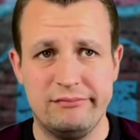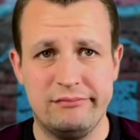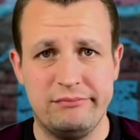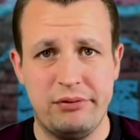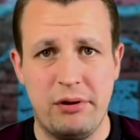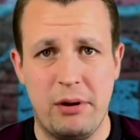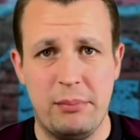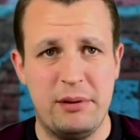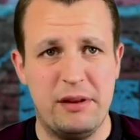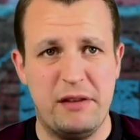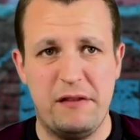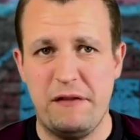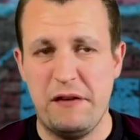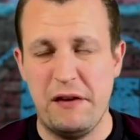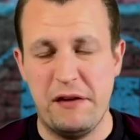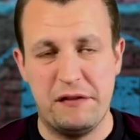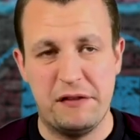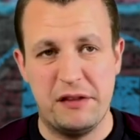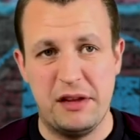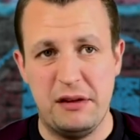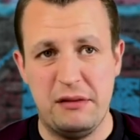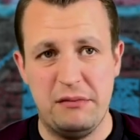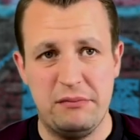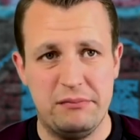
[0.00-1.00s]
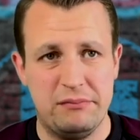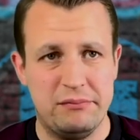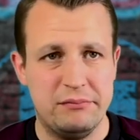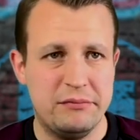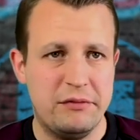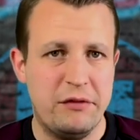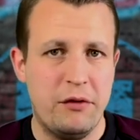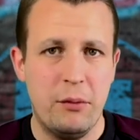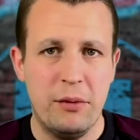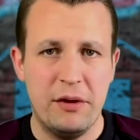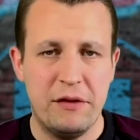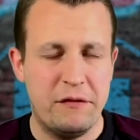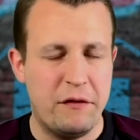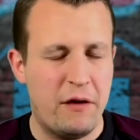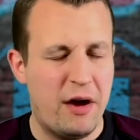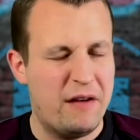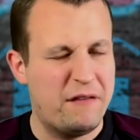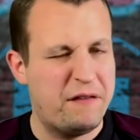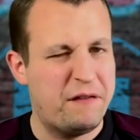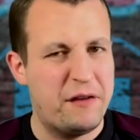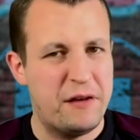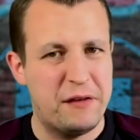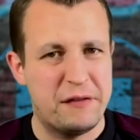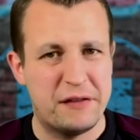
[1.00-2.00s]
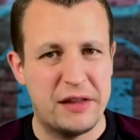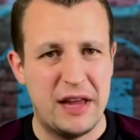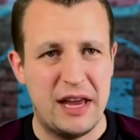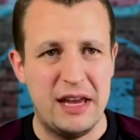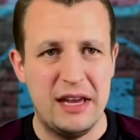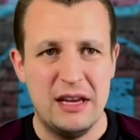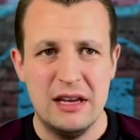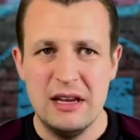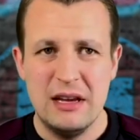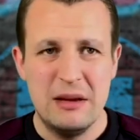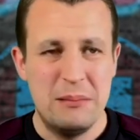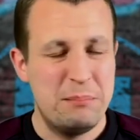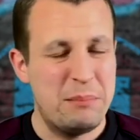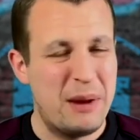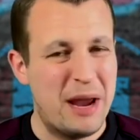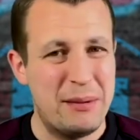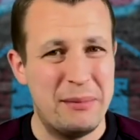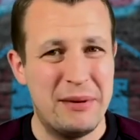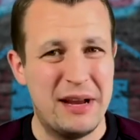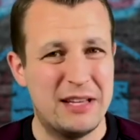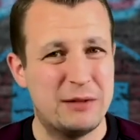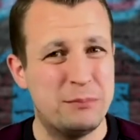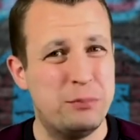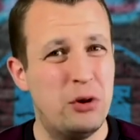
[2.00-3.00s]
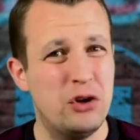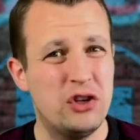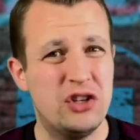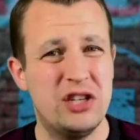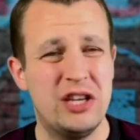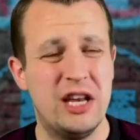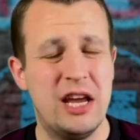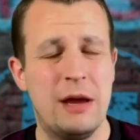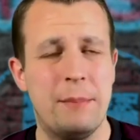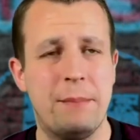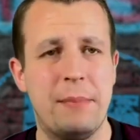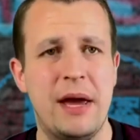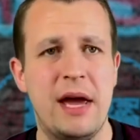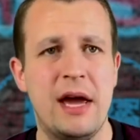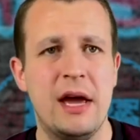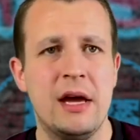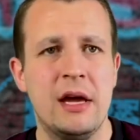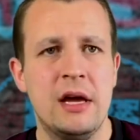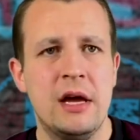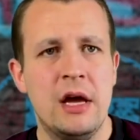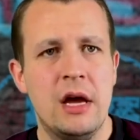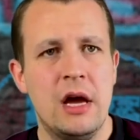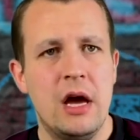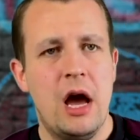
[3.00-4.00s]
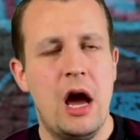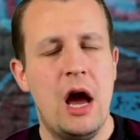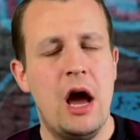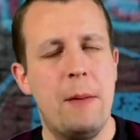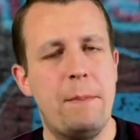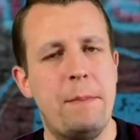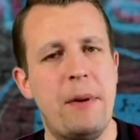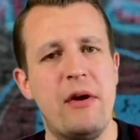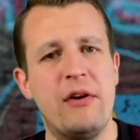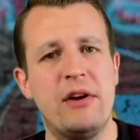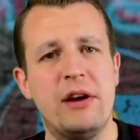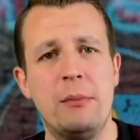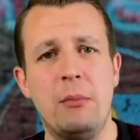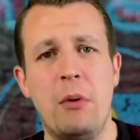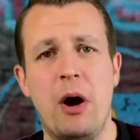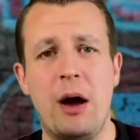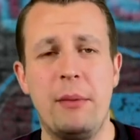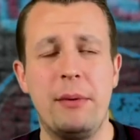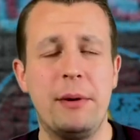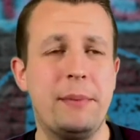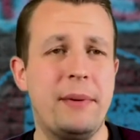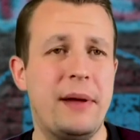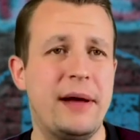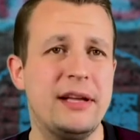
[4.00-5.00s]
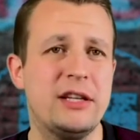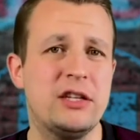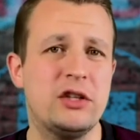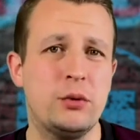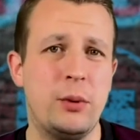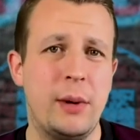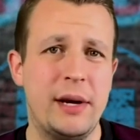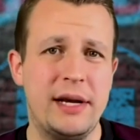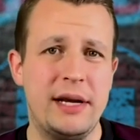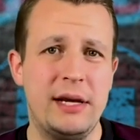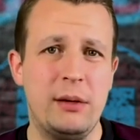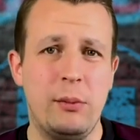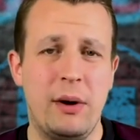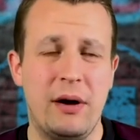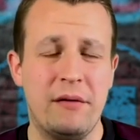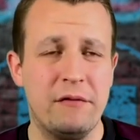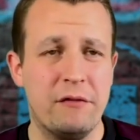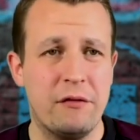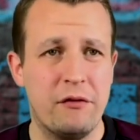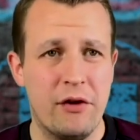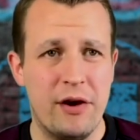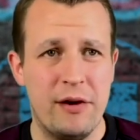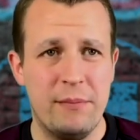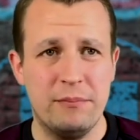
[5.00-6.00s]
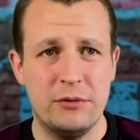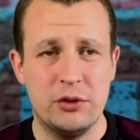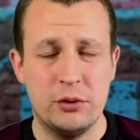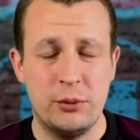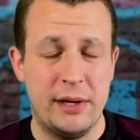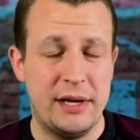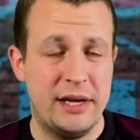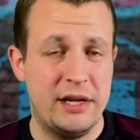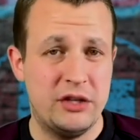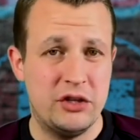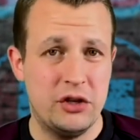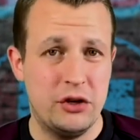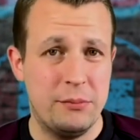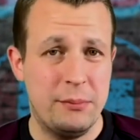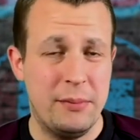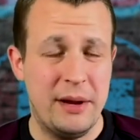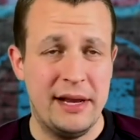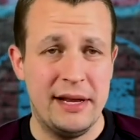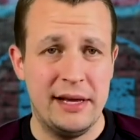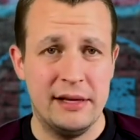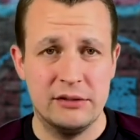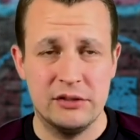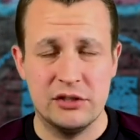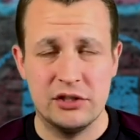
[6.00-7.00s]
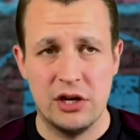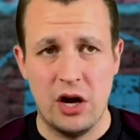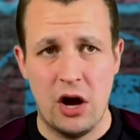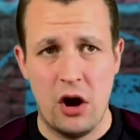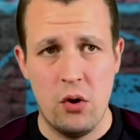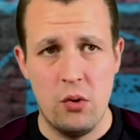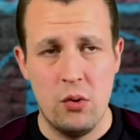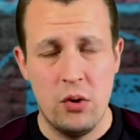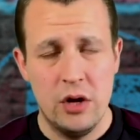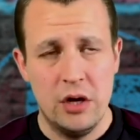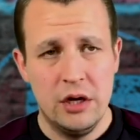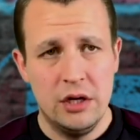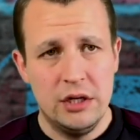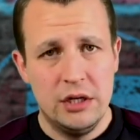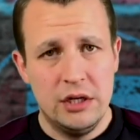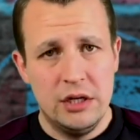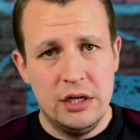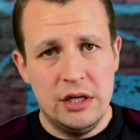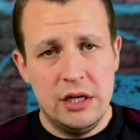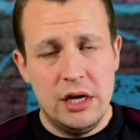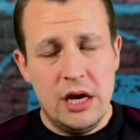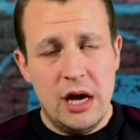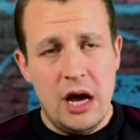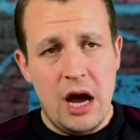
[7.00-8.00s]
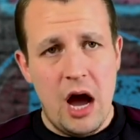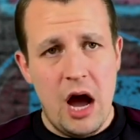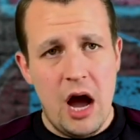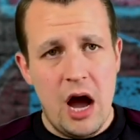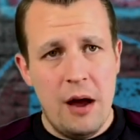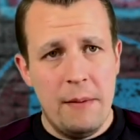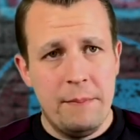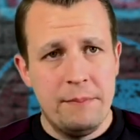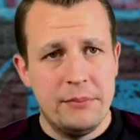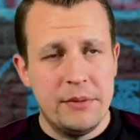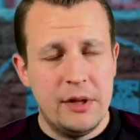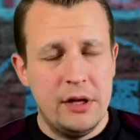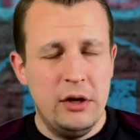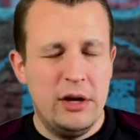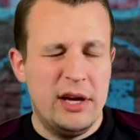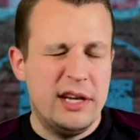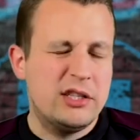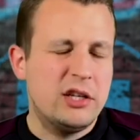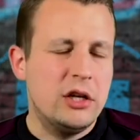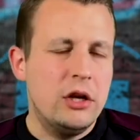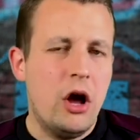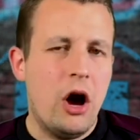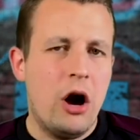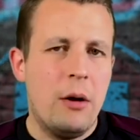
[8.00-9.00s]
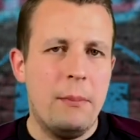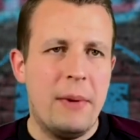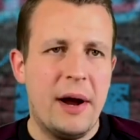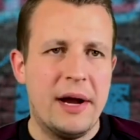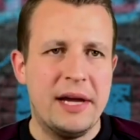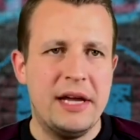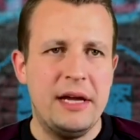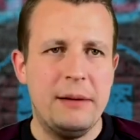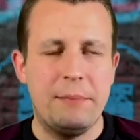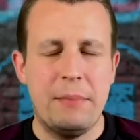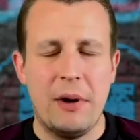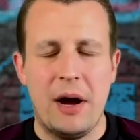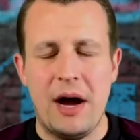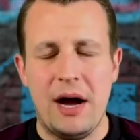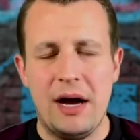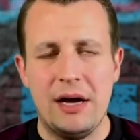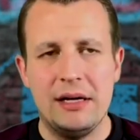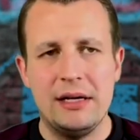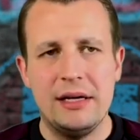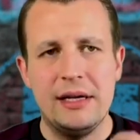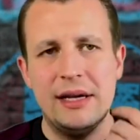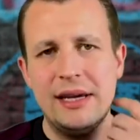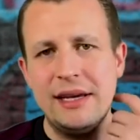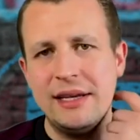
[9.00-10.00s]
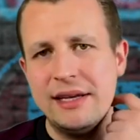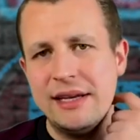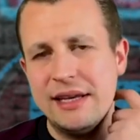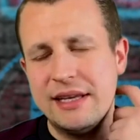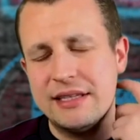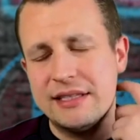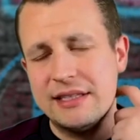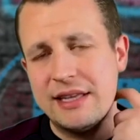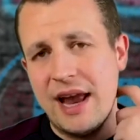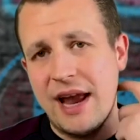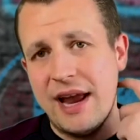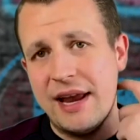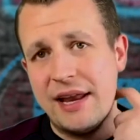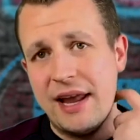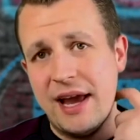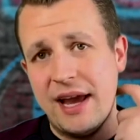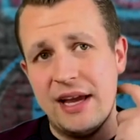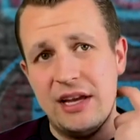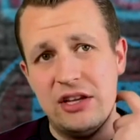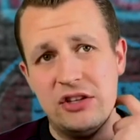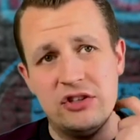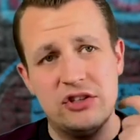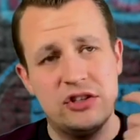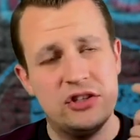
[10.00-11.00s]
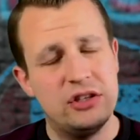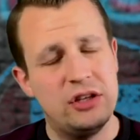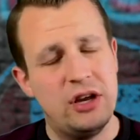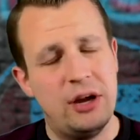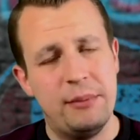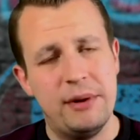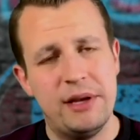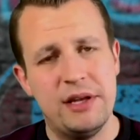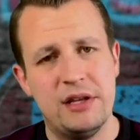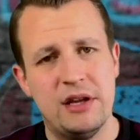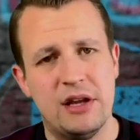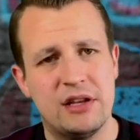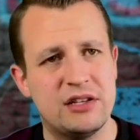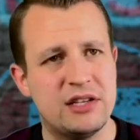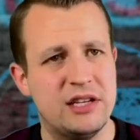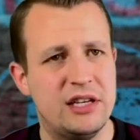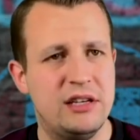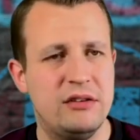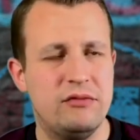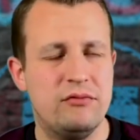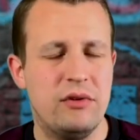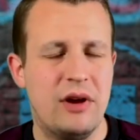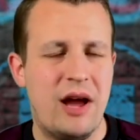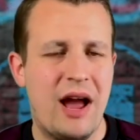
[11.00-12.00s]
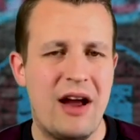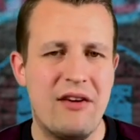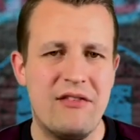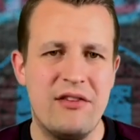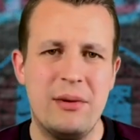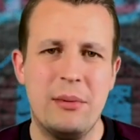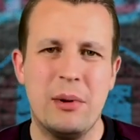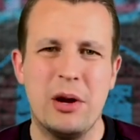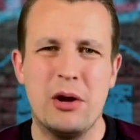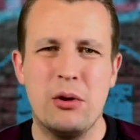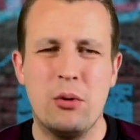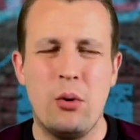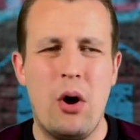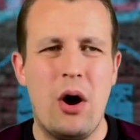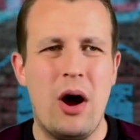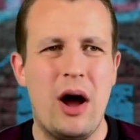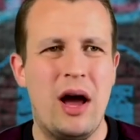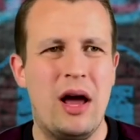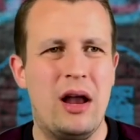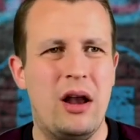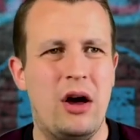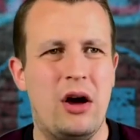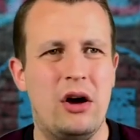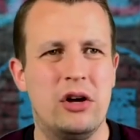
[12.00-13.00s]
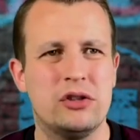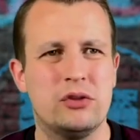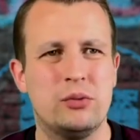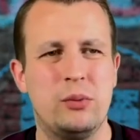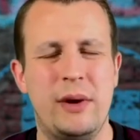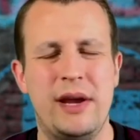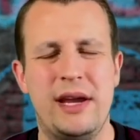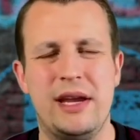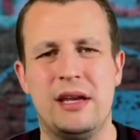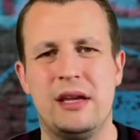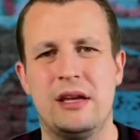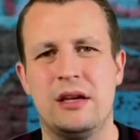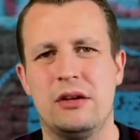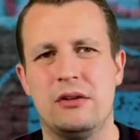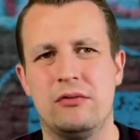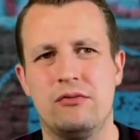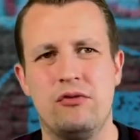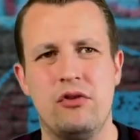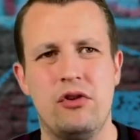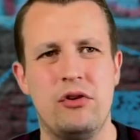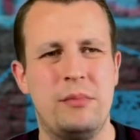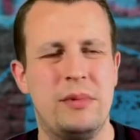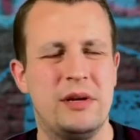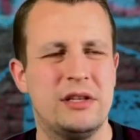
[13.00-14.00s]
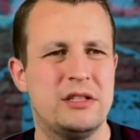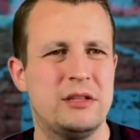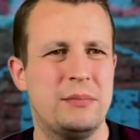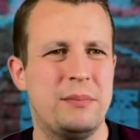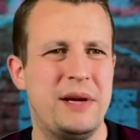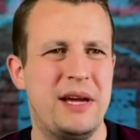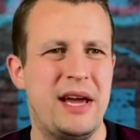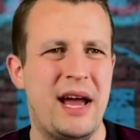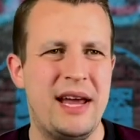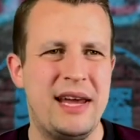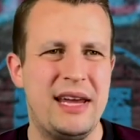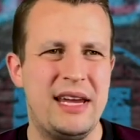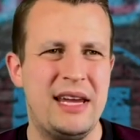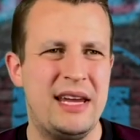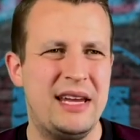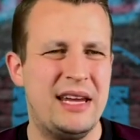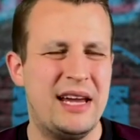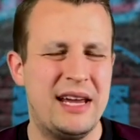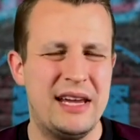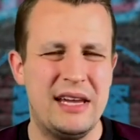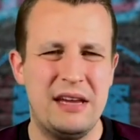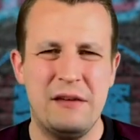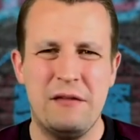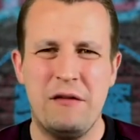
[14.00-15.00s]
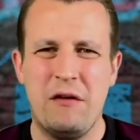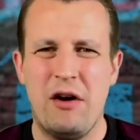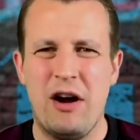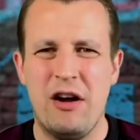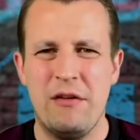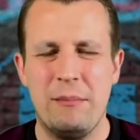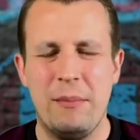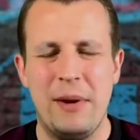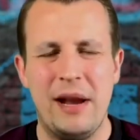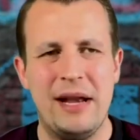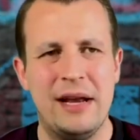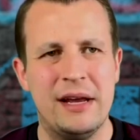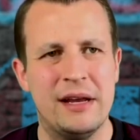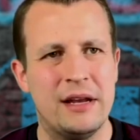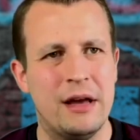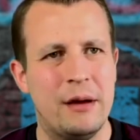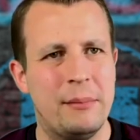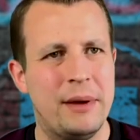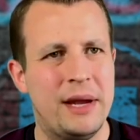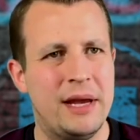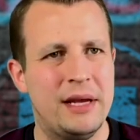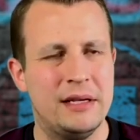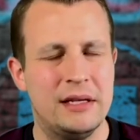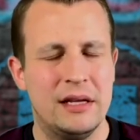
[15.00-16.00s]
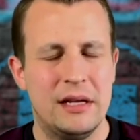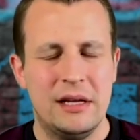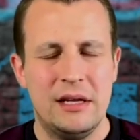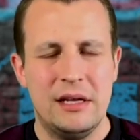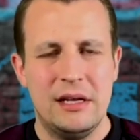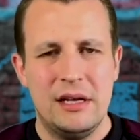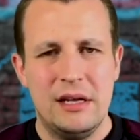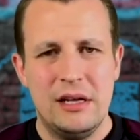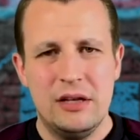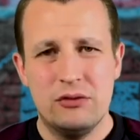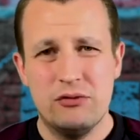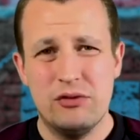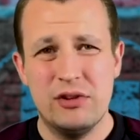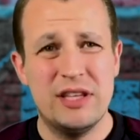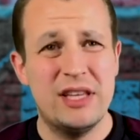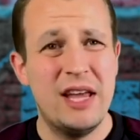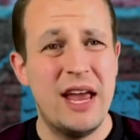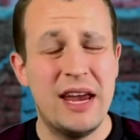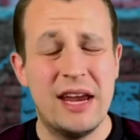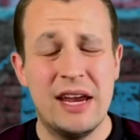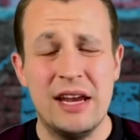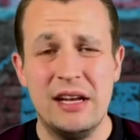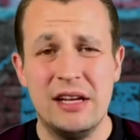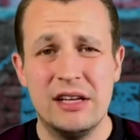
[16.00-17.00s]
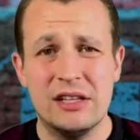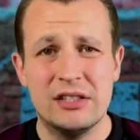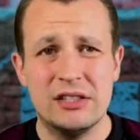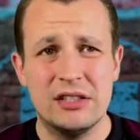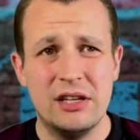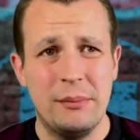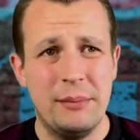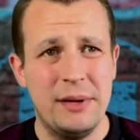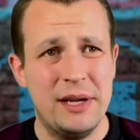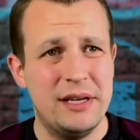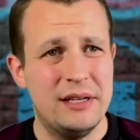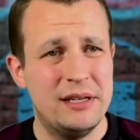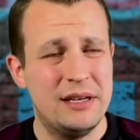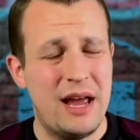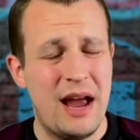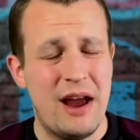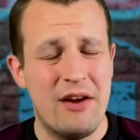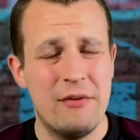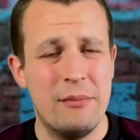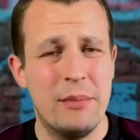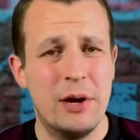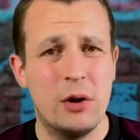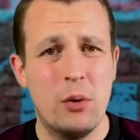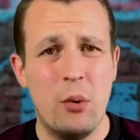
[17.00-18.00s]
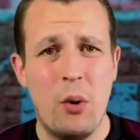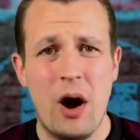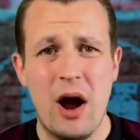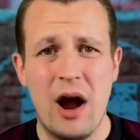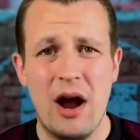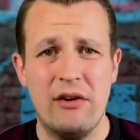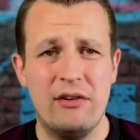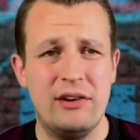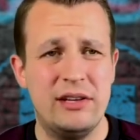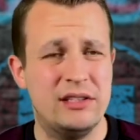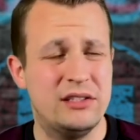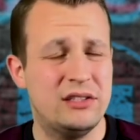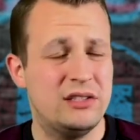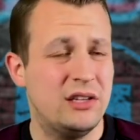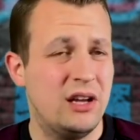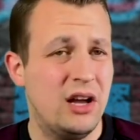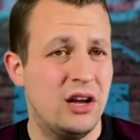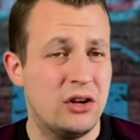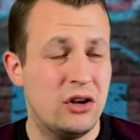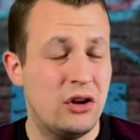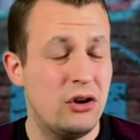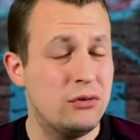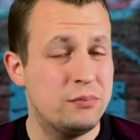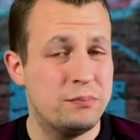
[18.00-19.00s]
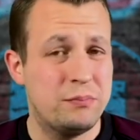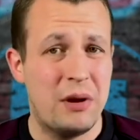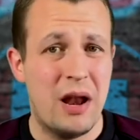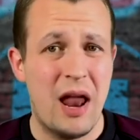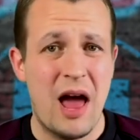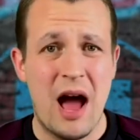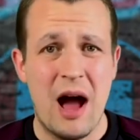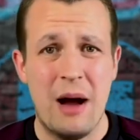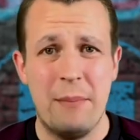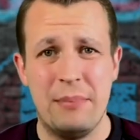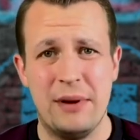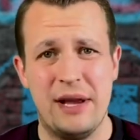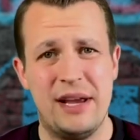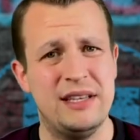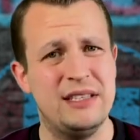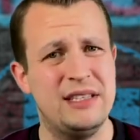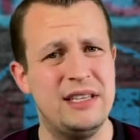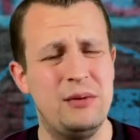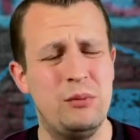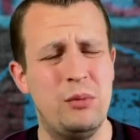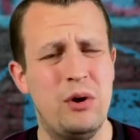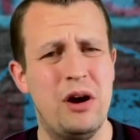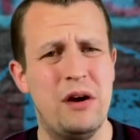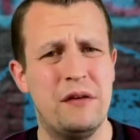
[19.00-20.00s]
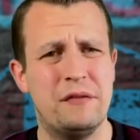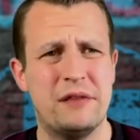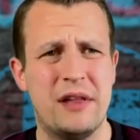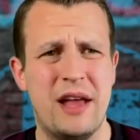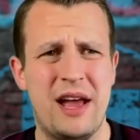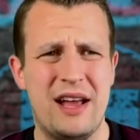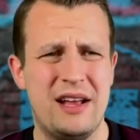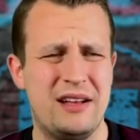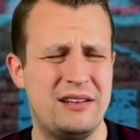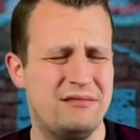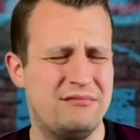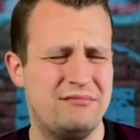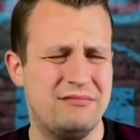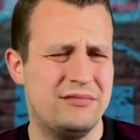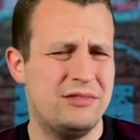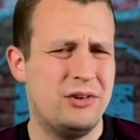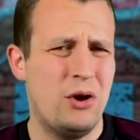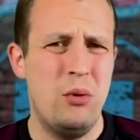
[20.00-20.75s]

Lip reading: probably 50, 45, 50. Maybe that's pushing it a bit. Bearing in mind we paid 21 for him, 22 million. So, look, it's a lot of money, but in this day and age, I mean, I see Harry Maguire last week rumoured to be 80, 85 million. I mean, it's ridiculous. I mean, Harry Maguire is a good player, but is he worth that? Of